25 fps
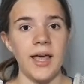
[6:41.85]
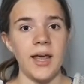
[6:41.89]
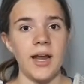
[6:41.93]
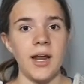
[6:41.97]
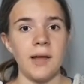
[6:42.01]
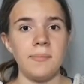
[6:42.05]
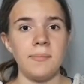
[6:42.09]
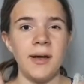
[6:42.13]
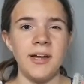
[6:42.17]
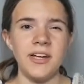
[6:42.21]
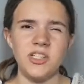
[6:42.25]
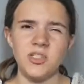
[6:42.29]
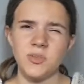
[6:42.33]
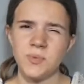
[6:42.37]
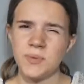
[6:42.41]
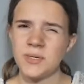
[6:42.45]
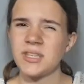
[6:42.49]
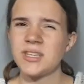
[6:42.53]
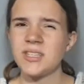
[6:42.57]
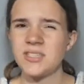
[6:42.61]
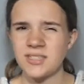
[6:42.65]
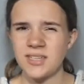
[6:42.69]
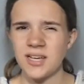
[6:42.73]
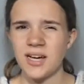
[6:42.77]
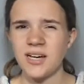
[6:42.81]
and I might
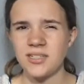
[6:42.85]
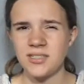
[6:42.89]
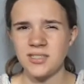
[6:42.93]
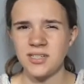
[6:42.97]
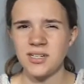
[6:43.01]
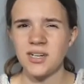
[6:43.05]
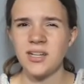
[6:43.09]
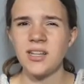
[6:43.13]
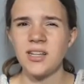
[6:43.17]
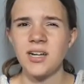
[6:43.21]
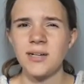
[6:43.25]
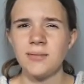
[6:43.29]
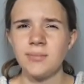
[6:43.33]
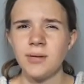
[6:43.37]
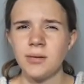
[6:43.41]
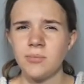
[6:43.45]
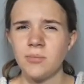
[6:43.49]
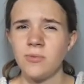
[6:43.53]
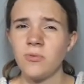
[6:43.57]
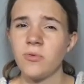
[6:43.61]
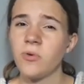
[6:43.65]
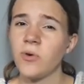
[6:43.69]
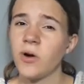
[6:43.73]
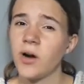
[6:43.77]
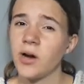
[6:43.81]
tweak the skeleton a little
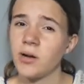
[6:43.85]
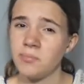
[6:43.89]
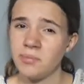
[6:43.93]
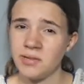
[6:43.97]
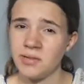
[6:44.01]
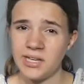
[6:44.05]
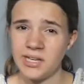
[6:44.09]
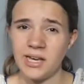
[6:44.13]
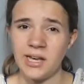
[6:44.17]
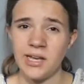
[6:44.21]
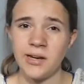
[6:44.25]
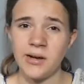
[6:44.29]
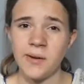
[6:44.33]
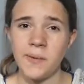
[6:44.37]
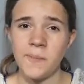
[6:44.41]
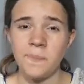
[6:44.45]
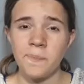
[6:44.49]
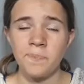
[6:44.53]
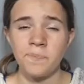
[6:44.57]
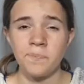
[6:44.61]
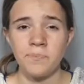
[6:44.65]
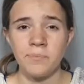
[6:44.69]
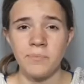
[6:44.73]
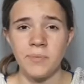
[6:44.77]
bit before I begin,